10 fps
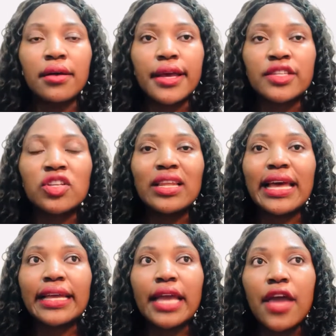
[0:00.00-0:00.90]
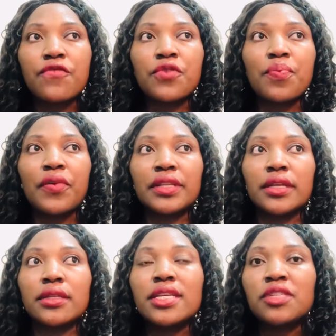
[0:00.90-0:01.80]
It's not like
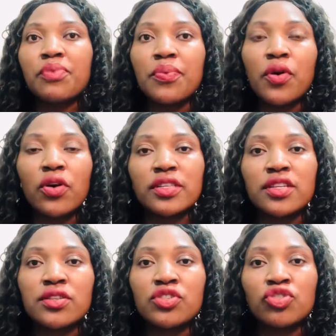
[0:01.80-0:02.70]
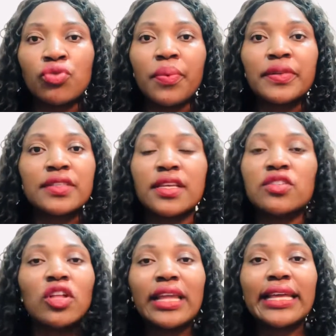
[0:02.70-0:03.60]
everybody, these people causing these struggles, it's
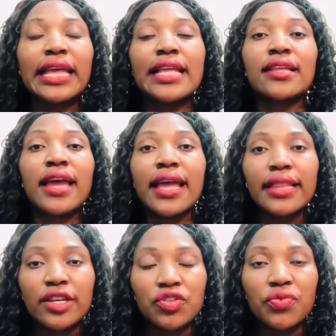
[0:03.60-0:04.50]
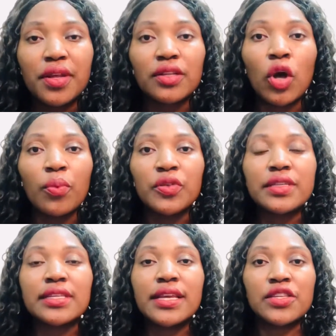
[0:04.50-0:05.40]
not like the entire Nigerian
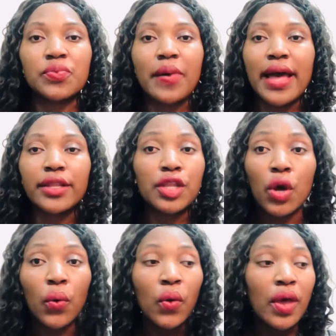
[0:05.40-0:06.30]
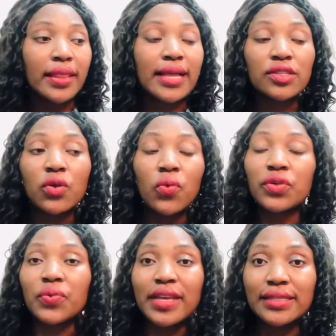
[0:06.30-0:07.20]
community is bad. No, that's not
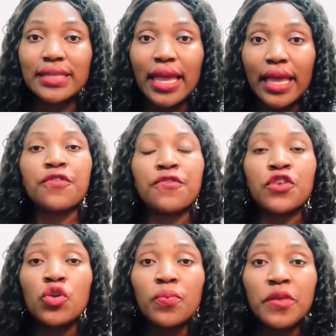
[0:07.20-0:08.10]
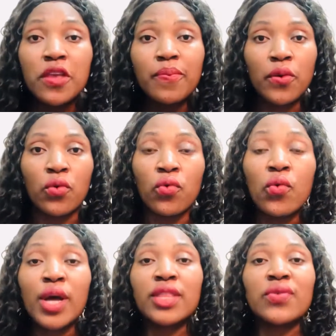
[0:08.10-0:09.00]
what we are saying. Few people
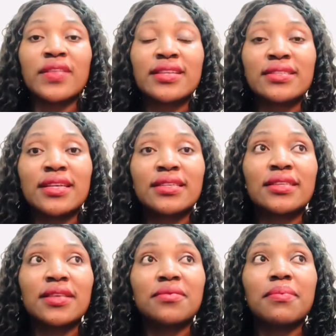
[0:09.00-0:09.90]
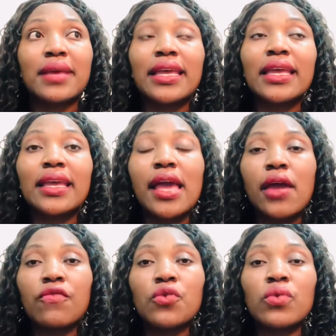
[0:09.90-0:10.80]
who are doing these things is making
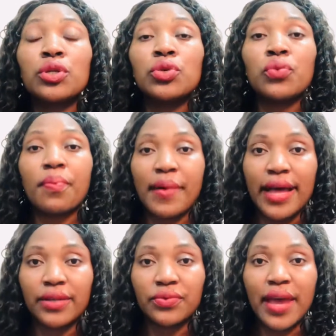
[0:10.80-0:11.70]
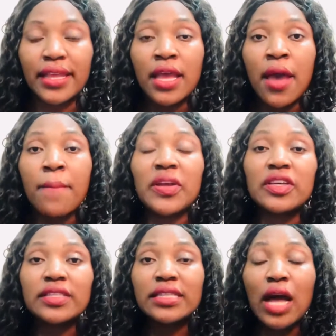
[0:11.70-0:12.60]
everyone look bad, right?
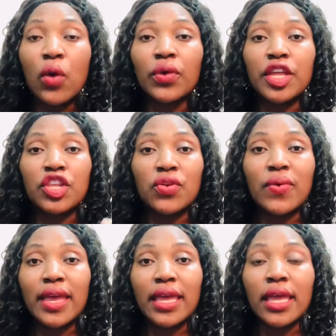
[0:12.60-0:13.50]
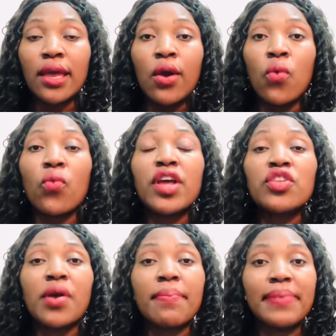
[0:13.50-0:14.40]
Because now in UAE, when
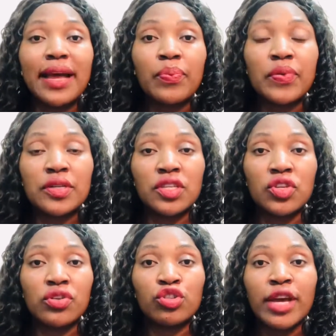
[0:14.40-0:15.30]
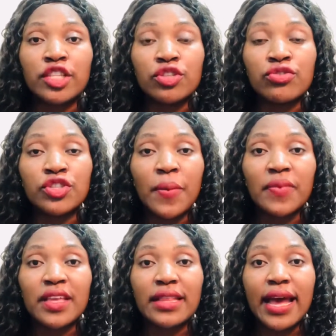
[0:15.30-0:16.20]
you're a black person, you're trying to do
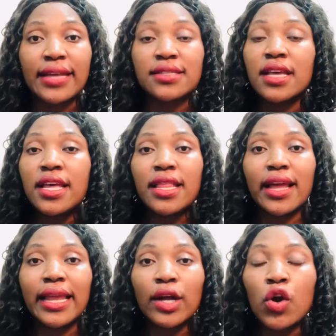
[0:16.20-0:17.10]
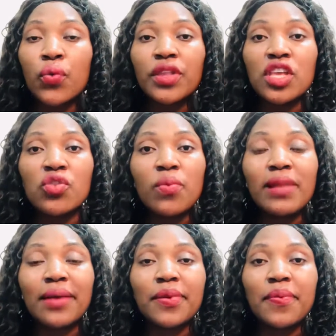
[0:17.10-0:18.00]
something nice, they're like, oh, we didn't know
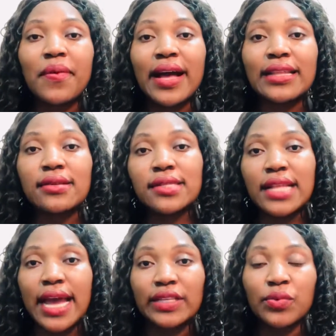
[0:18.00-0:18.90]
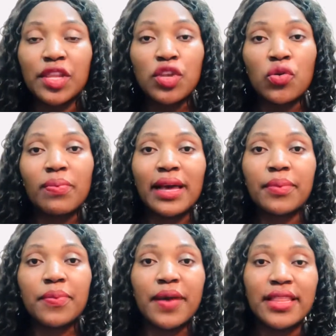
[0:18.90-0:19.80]
black people are this nice, we didn't know black
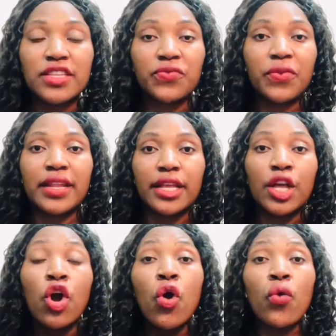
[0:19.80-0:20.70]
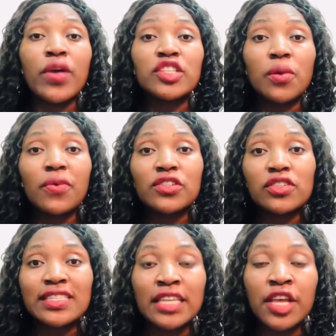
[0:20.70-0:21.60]
people are this friendly. Or when someone
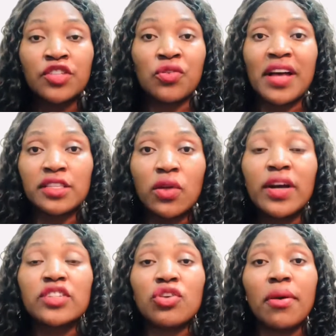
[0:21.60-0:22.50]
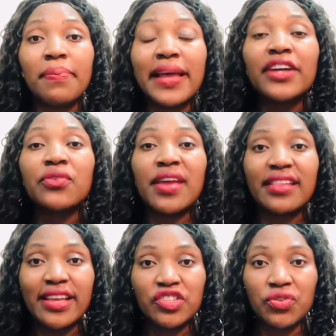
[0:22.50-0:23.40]
just sees you, as long as you are black, you're a
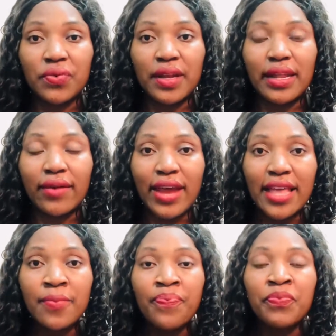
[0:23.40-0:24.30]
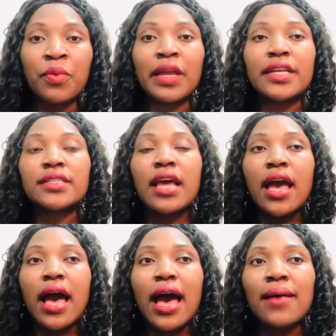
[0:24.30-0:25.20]
Nigerian, right? Because
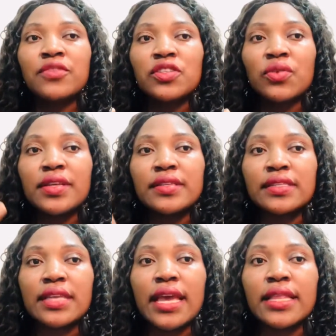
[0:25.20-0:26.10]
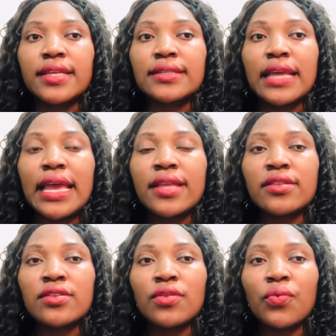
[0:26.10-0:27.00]
I'm just going to say this,
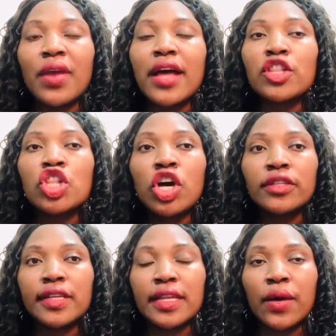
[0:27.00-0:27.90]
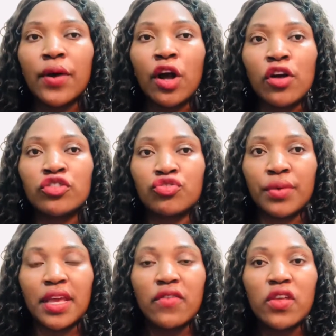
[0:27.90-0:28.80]
we are not in our
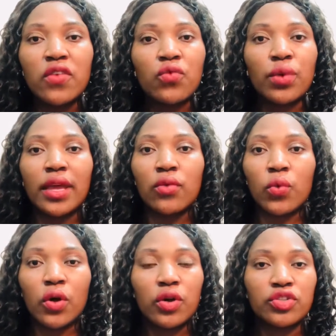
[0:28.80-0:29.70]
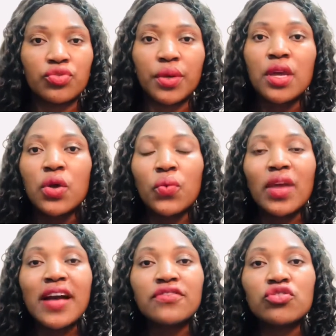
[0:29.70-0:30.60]
country. Even if we are in our country, we
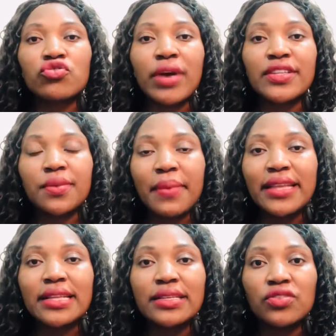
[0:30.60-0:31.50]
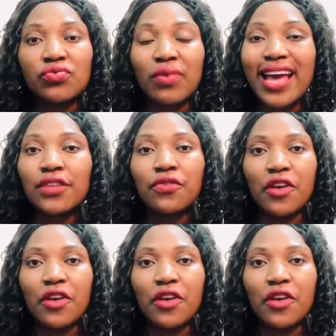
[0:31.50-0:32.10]
have to try to make things right for